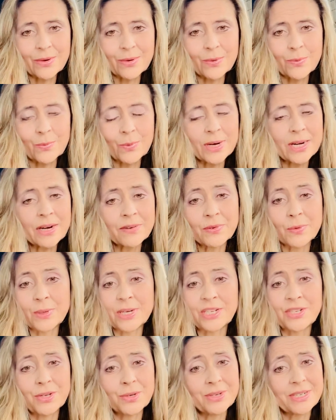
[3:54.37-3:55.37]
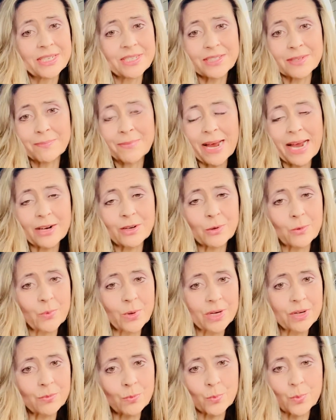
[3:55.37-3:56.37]
whatever we do, doesn't matter
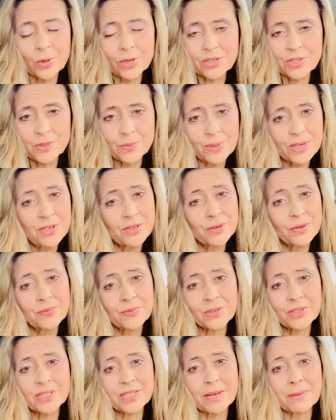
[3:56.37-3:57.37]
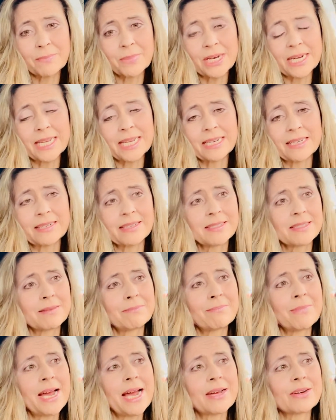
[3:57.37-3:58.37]
what works we do for somebody, doesn't
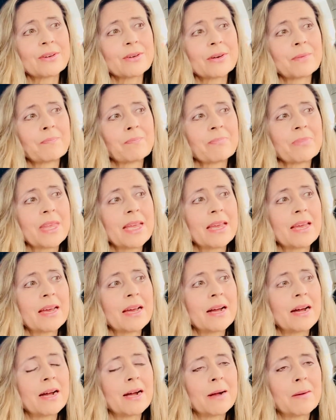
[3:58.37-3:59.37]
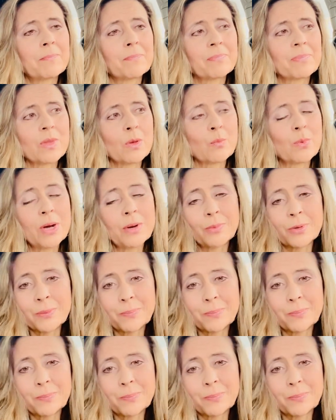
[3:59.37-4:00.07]
matter what we're